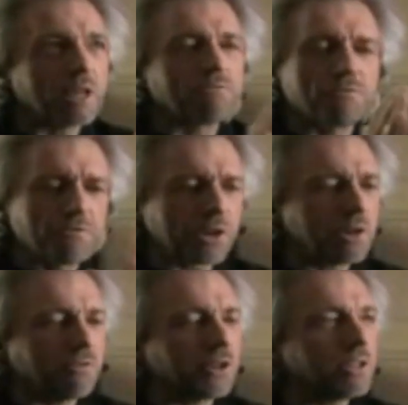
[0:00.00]
and very,
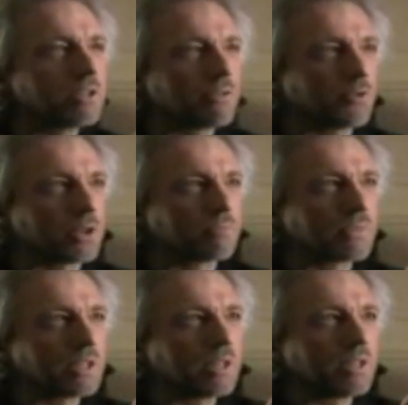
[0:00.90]
very different
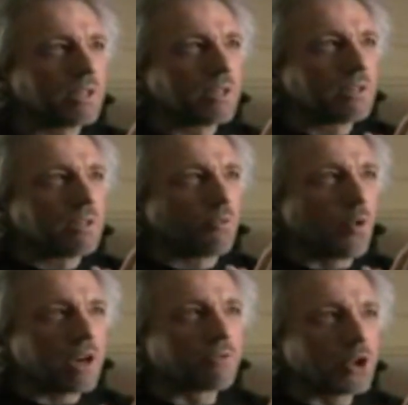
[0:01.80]

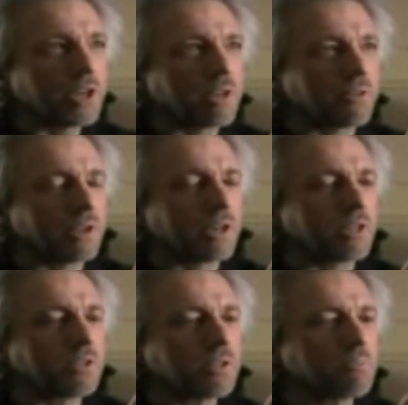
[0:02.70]
way of looking at
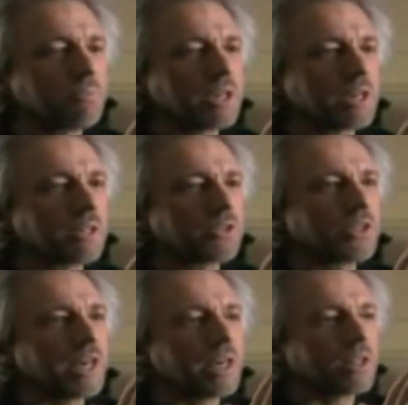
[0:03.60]
things, because
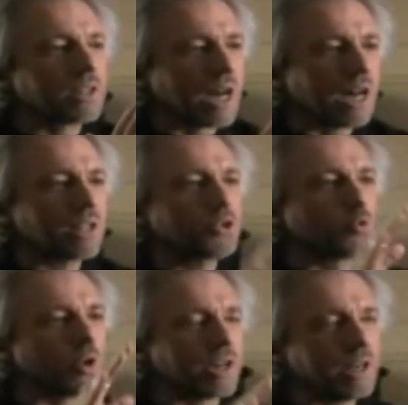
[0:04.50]
they acknowledge
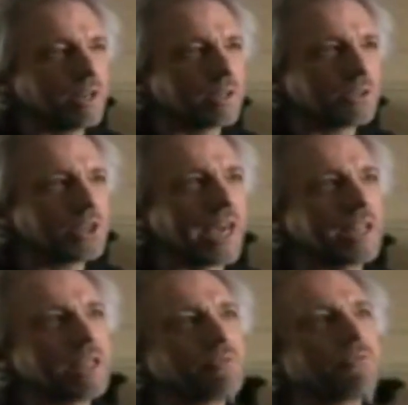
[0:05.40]
what is
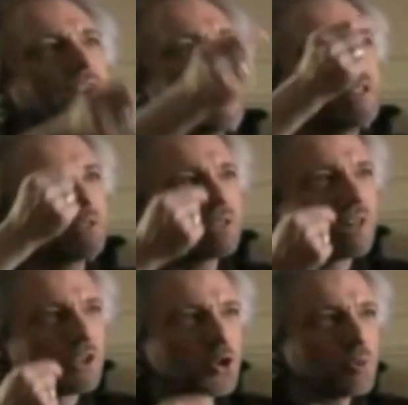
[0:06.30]
and invite
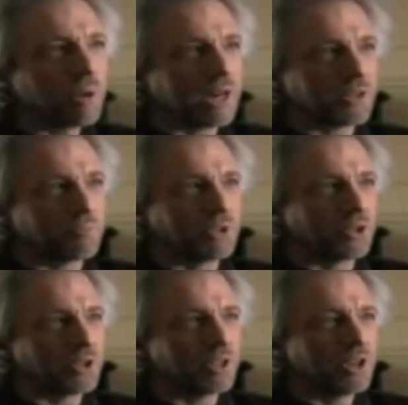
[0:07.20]
a new
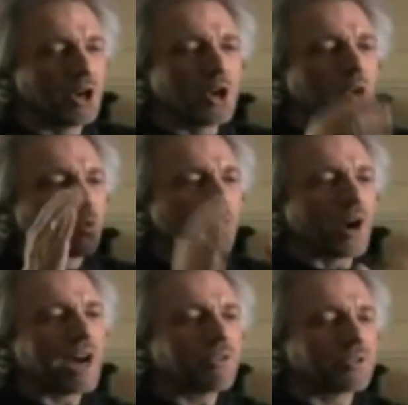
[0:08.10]
possibility
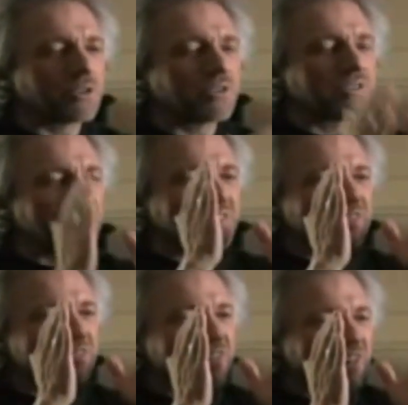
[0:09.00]
rather
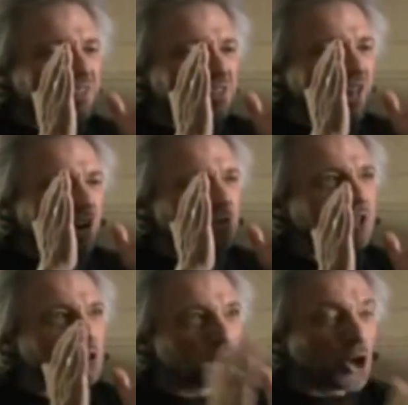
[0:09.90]
than having
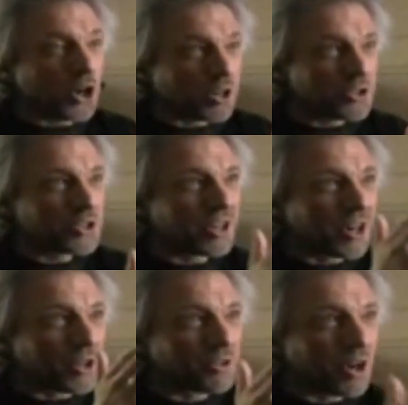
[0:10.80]
a charge
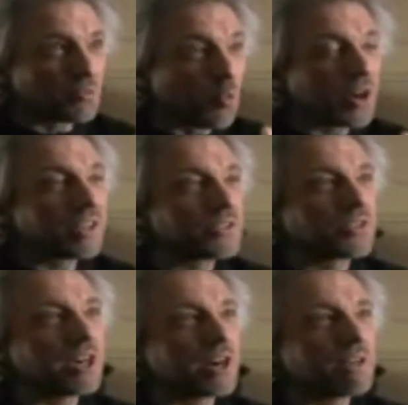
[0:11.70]
on what is
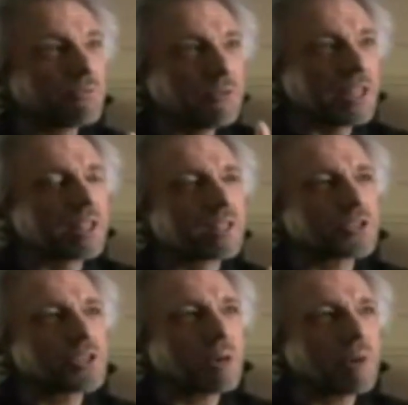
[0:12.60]
there and feeling that
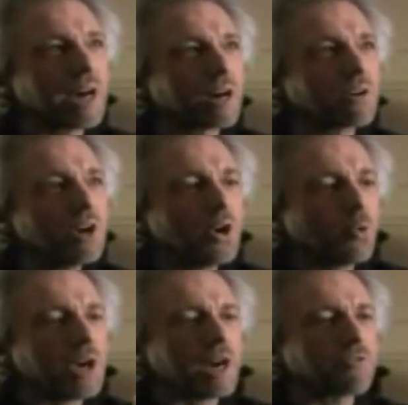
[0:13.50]
somehow
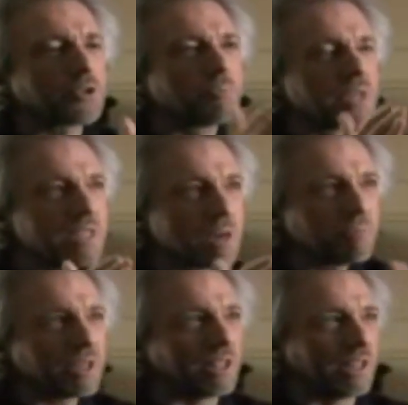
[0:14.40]
we have to
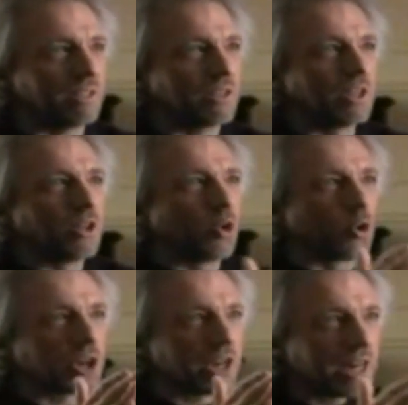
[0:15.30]
manipulate
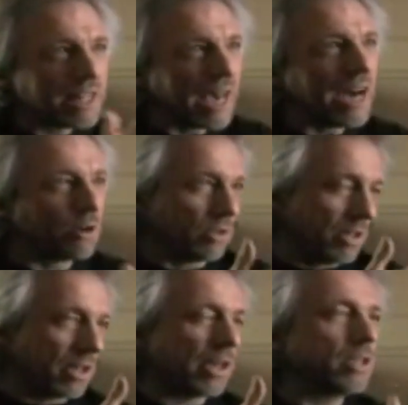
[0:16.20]
or cut out,
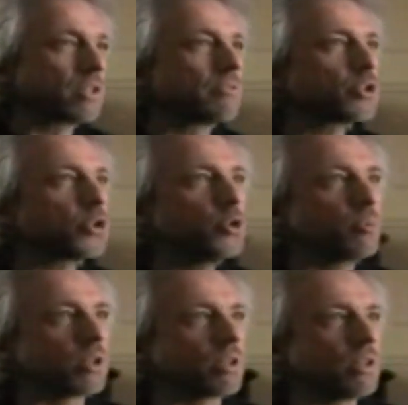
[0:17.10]
in the case of a
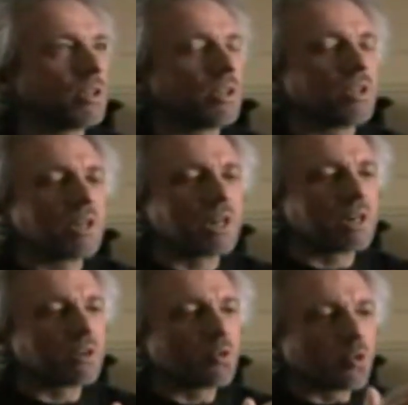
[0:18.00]
tumor,
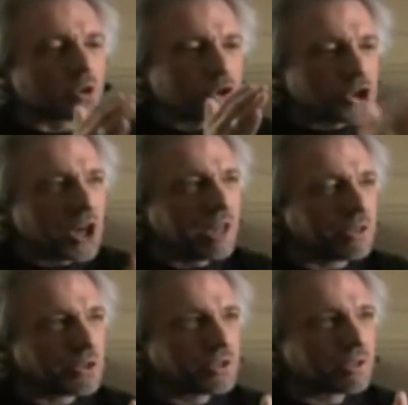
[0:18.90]
or
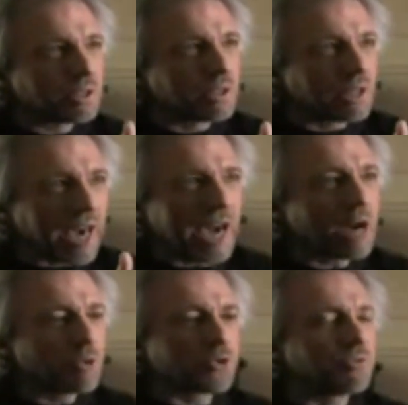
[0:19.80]
change,
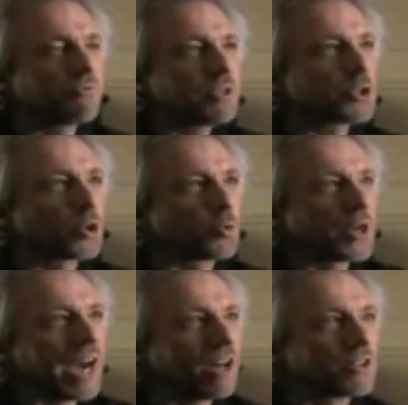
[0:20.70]
hammer the physical
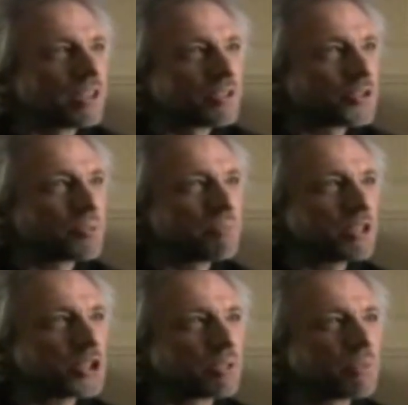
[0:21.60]
reality into
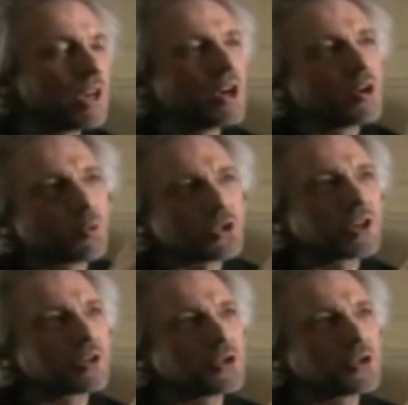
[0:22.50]
submission. What they're